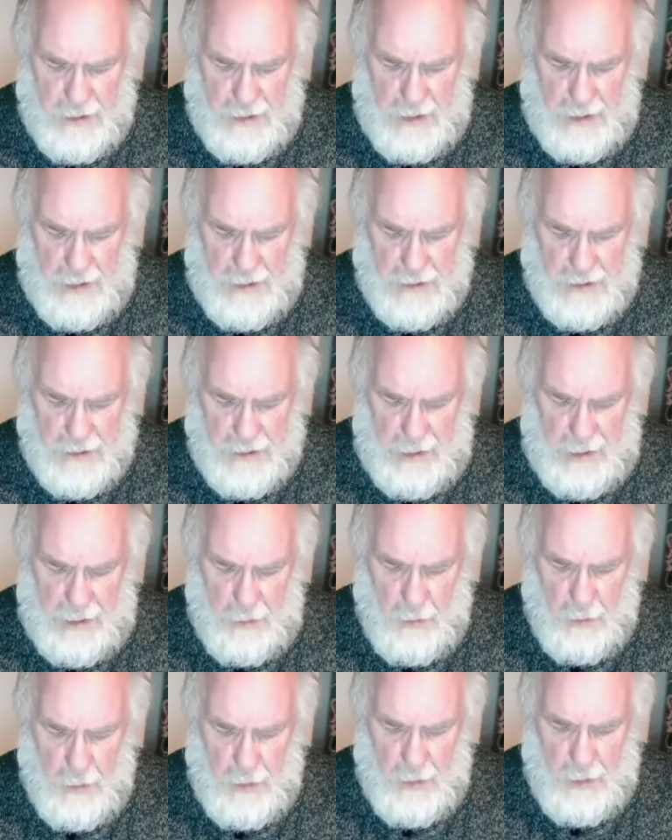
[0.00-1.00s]
us
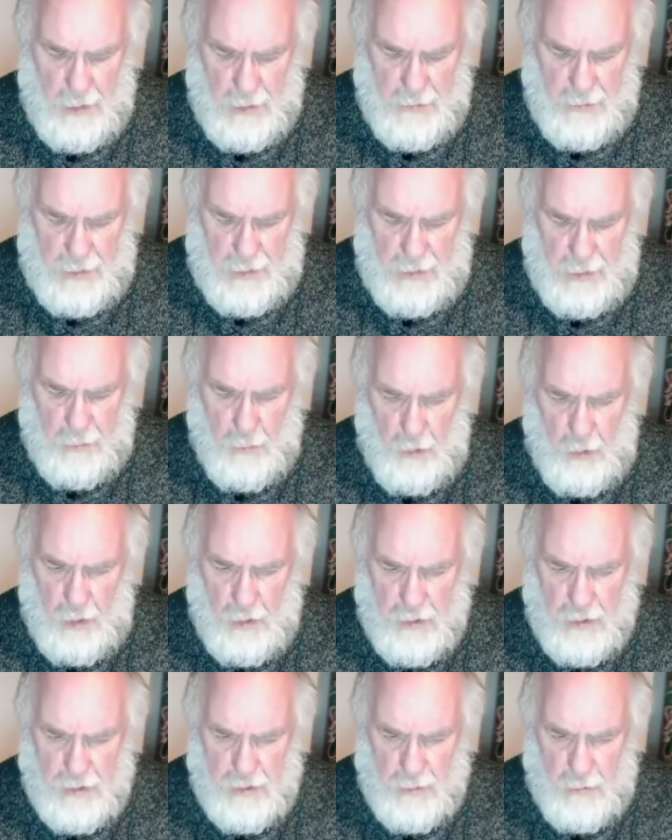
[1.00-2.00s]
now than it
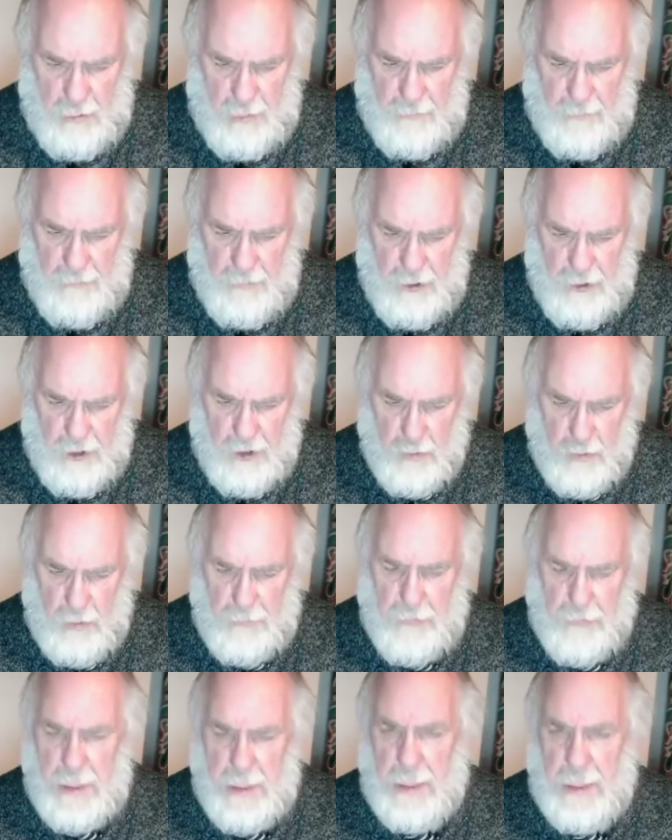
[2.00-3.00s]
was when first we
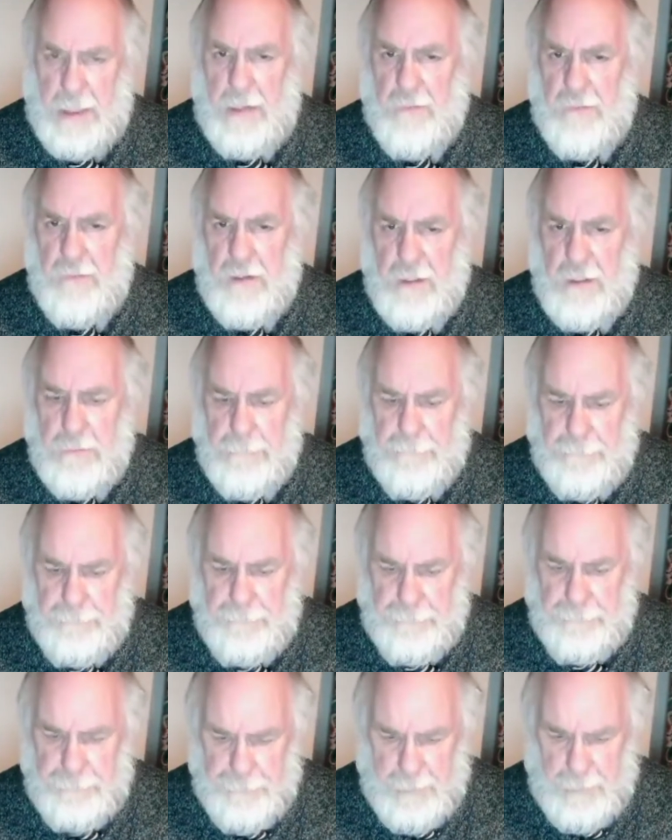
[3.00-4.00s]
believed.
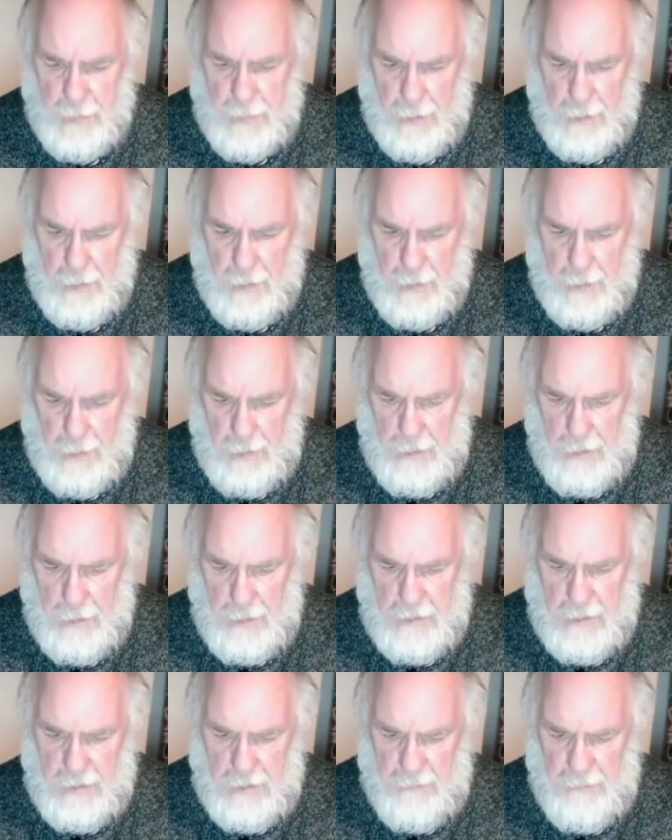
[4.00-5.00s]

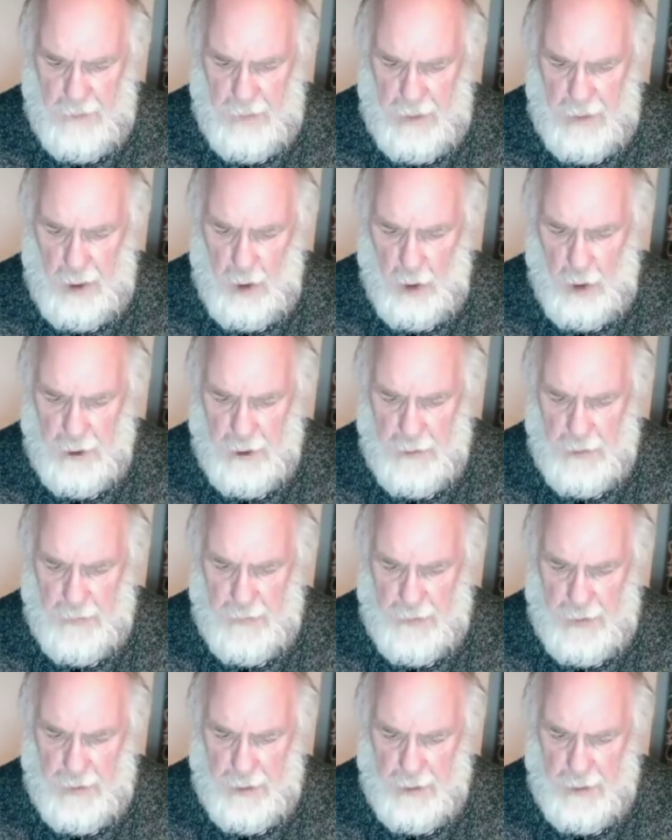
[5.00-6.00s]
It is far on in
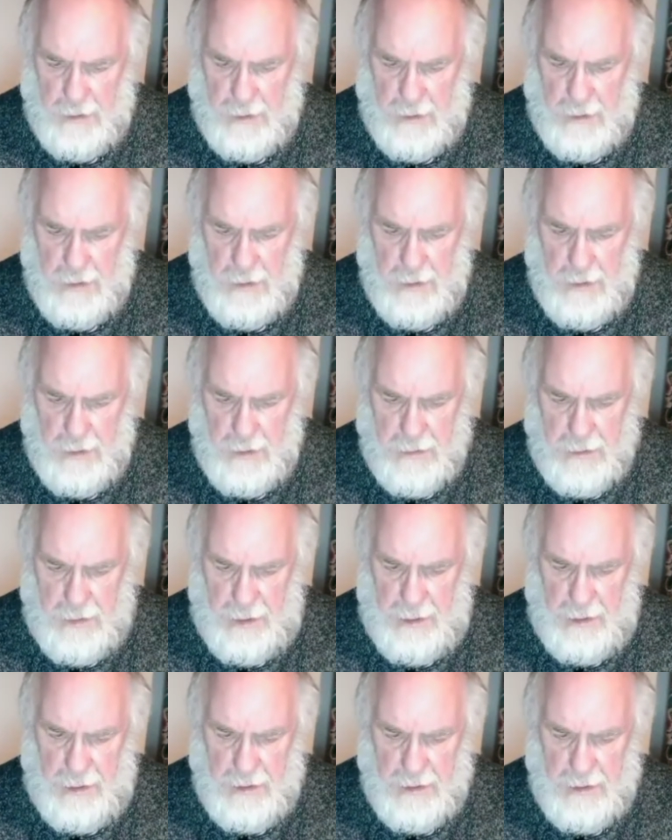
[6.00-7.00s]
the night,
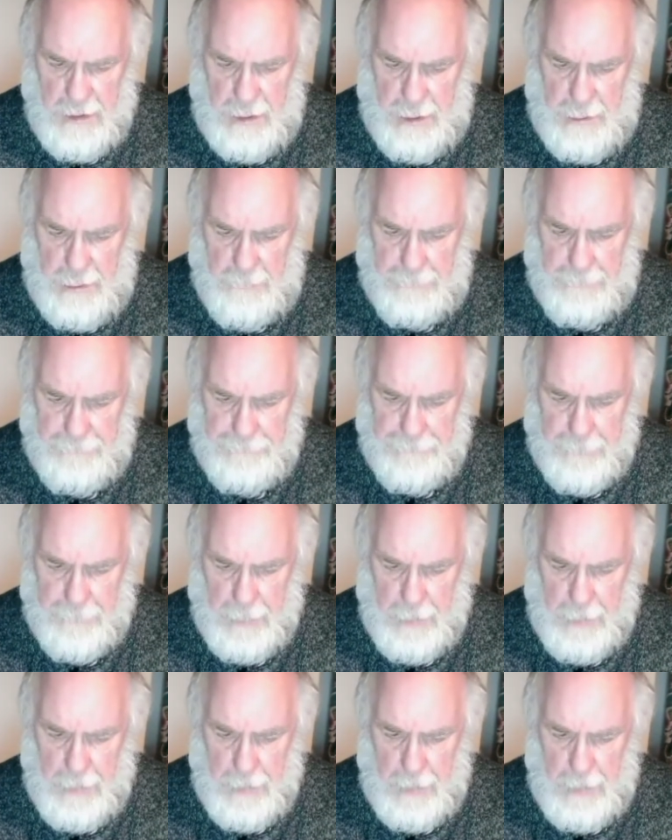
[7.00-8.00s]
day is near.
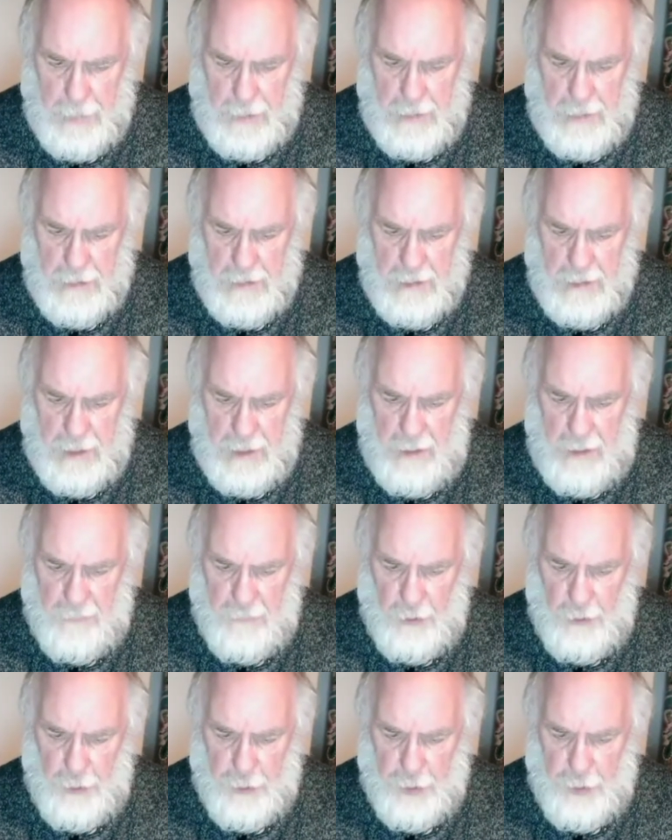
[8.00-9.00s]
Let us
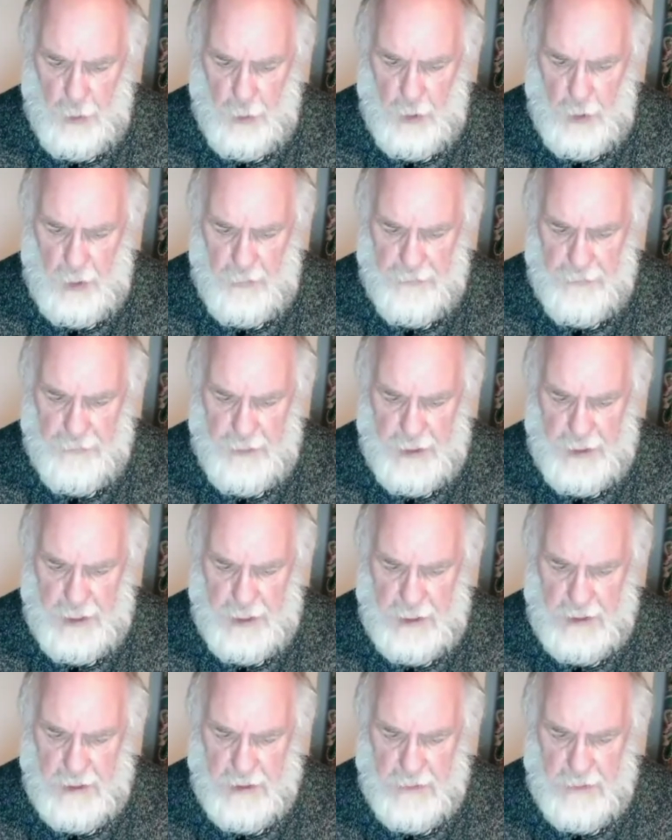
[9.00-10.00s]
therefore throw off the
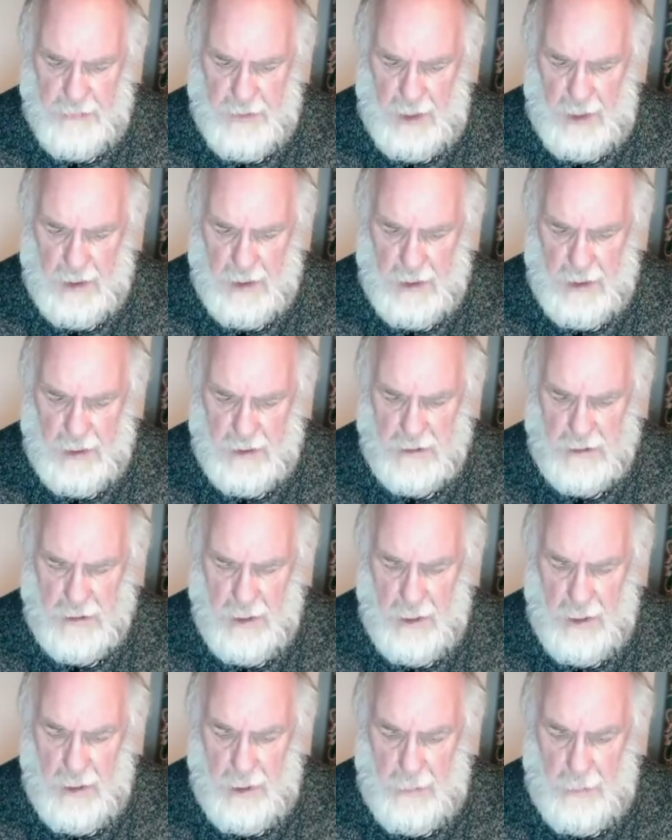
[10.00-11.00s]
deeds of darkness
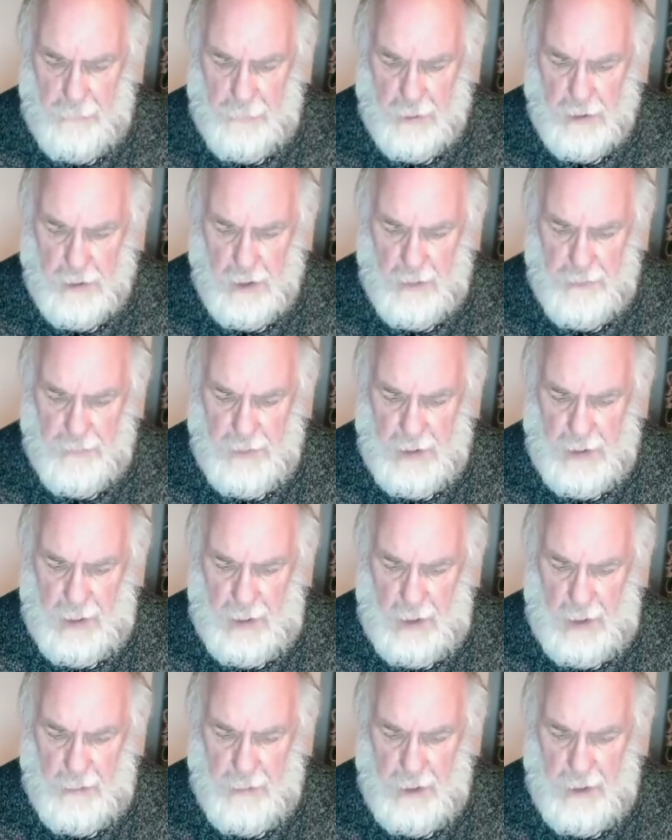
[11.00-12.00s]
and put on the
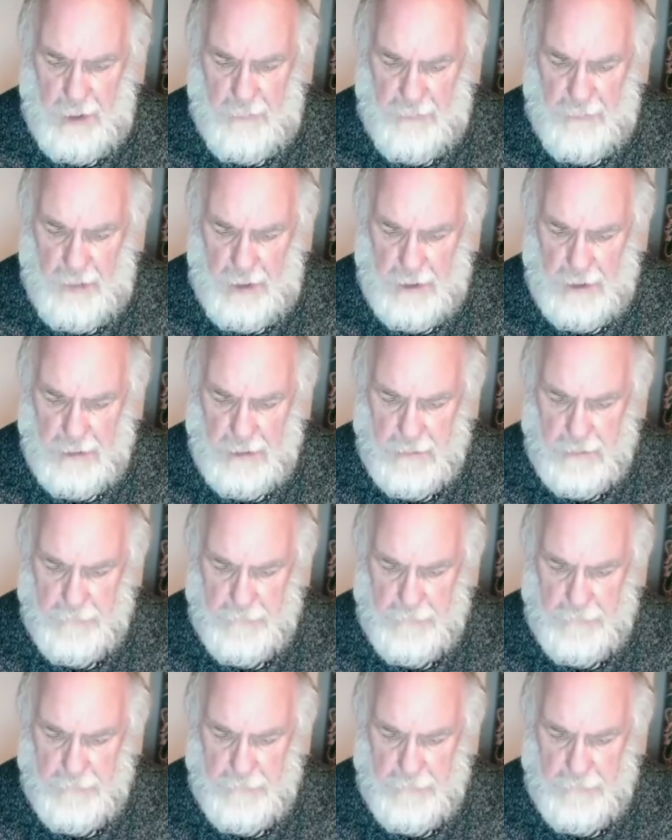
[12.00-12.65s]
armour of light.